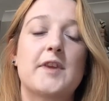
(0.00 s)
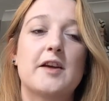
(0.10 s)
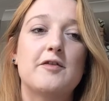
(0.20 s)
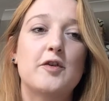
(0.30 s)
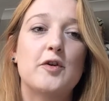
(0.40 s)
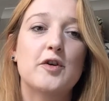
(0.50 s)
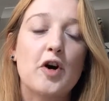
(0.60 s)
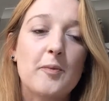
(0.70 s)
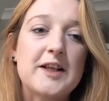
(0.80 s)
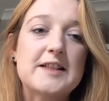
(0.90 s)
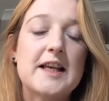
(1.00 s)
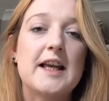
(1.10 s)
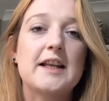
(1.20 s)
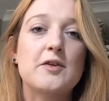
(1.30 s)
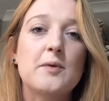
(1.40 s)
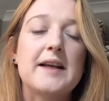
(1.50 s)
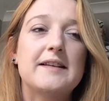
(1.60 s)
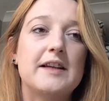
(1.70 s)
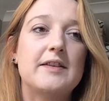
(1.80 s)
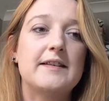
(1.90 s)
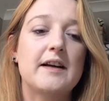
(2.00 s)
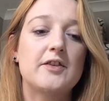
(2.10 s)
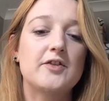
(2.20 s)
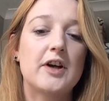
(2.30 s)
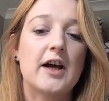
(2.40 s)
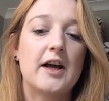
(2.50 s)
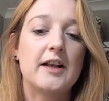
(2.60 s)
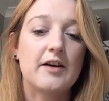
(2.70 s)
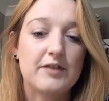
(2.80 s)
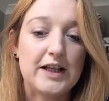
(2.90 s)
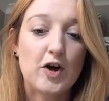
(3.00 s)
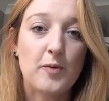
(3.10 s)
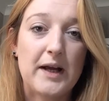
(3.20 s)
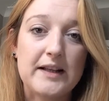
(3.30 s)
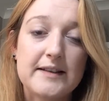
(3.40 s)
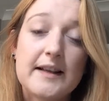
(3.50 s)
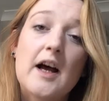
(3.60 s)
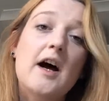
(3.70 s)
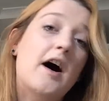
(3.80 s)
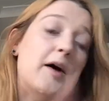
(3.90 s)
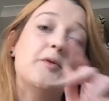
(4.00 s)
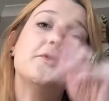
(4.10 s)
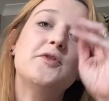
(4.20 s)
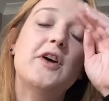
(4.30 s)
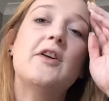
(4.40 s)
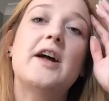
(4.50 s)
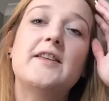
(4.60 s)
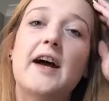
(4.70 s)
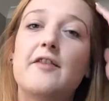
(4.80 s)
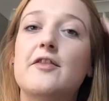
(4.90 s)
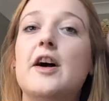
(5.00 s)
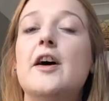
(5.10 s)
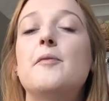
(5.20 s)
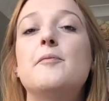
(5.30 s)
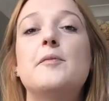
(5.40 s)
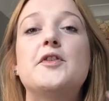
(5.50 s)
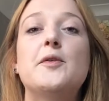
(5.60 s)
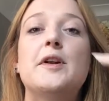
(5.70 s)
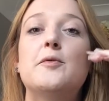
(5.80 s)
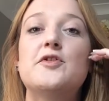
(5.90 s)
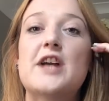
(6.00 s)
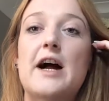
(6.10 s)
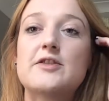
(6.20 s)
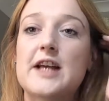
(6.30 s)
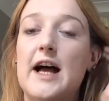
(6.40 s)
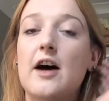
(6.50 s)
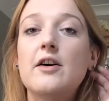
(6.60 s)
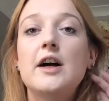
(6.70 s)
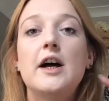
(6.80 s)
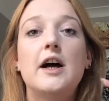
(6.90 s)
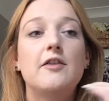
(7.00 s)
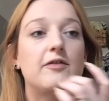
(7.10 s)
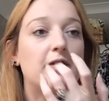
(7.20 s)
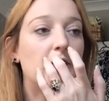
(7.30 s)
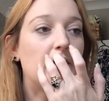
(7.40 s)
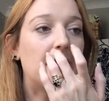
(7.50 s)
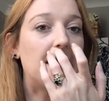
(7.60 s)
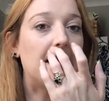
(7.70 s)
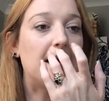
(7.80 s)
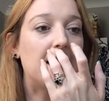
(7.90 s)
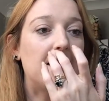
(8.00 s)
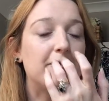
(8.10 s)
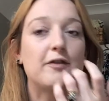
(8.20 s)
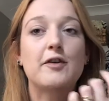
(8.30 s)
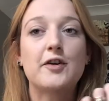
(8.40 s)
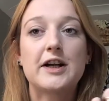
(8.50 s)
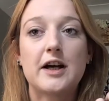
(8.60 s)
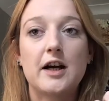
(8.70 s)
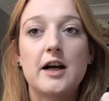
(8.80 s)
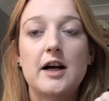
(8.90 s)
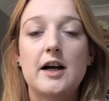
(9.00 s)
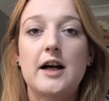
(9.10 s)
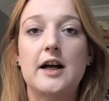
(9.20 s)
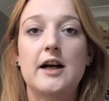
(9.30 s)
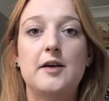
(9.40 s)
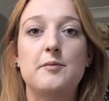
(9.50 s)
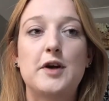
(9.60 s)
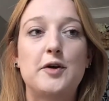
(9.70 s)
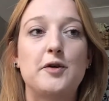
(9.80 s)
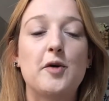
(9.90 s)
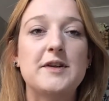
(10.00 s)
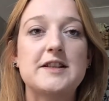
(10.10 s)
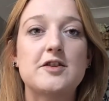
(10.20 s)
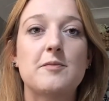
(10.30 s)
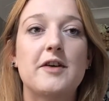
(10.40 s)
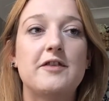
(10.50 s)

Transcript: for commenting and always leaving such lovely comments. I would also like to have do a little shout out for Veronica, who commented on my